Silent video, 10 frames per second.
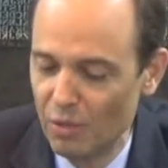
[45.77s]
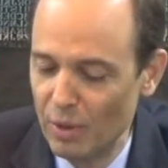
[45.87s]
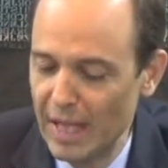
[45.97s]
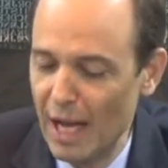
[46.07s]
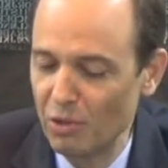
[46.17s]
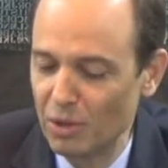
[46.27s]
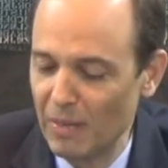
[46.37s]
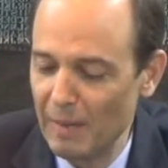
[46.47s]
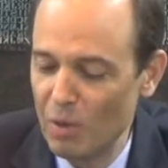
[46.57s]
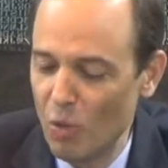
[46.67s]
read out
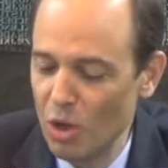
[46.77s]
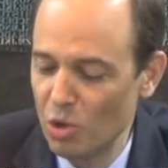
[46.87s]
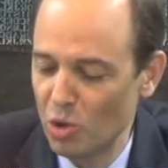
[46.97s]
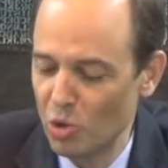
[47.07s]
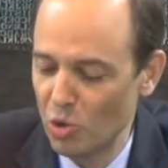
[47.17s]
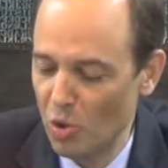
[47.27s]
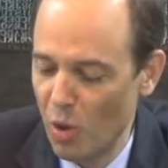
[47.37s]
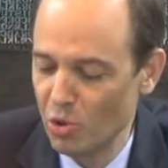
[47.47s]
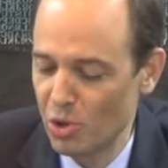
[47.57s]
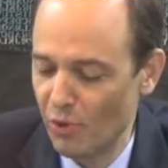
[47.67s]
maybe one or two
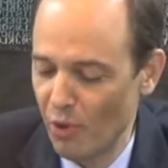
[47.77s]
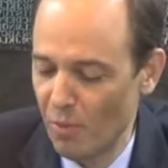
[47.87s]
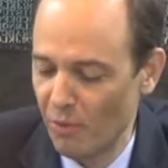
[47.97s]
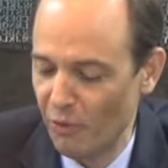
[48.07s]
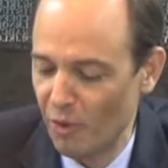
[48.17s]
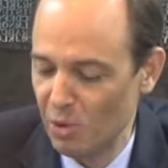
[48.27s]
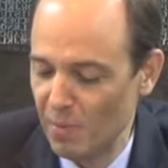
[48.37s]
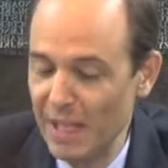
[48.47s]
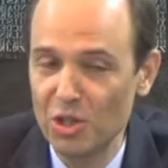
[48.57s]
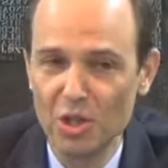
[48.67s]
quotes from
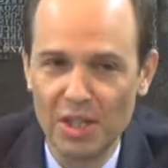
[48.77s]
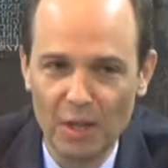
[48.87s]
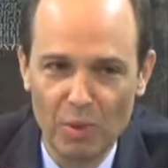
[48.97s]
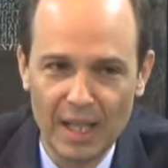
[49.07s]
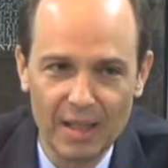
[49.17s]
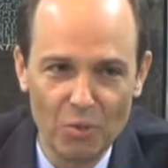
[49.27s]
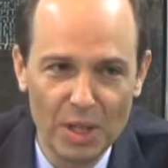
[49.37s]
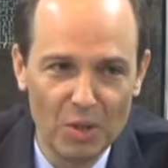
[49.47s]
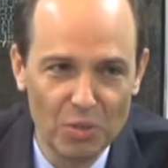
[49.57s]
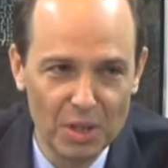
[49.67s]
speeches that
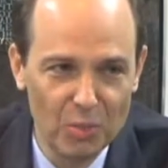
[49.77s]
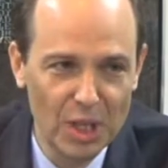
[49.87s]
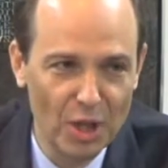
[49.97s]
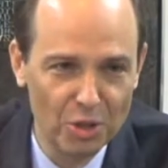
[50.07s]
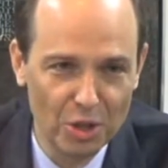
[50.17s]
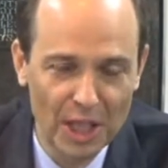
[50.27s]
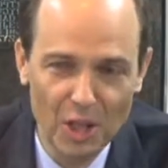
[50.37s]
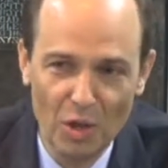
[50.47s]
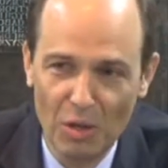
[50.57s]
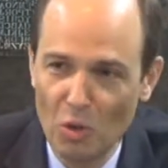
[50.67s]
we got to hear.